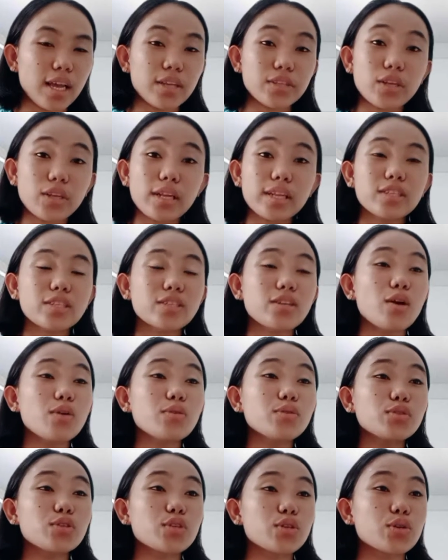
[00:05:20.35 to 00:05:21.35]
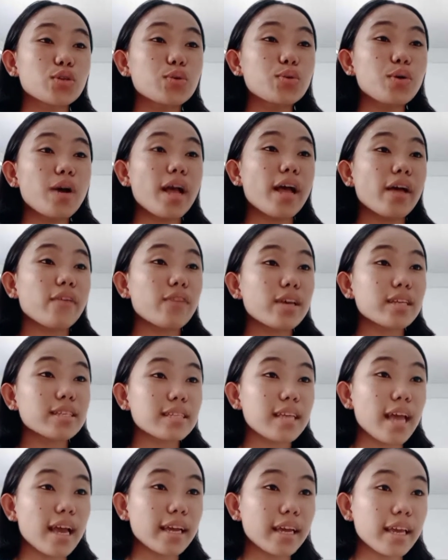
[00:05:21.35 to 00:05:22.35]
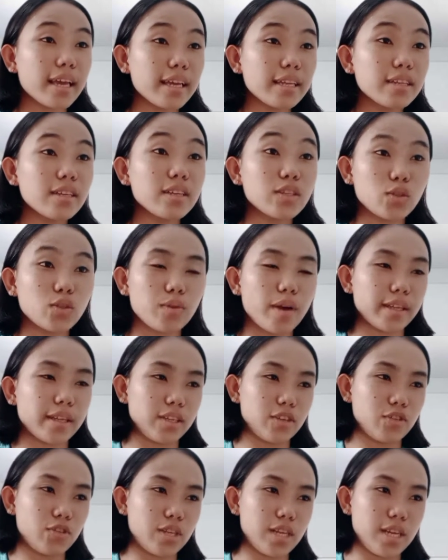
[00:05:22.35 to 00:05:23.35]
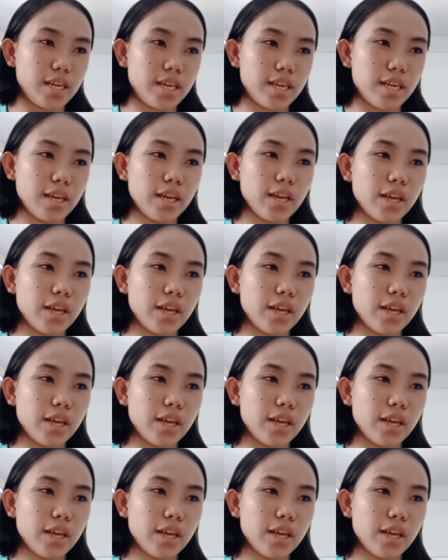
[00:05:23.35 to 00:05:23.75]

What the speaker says: So let's go to the second strategy.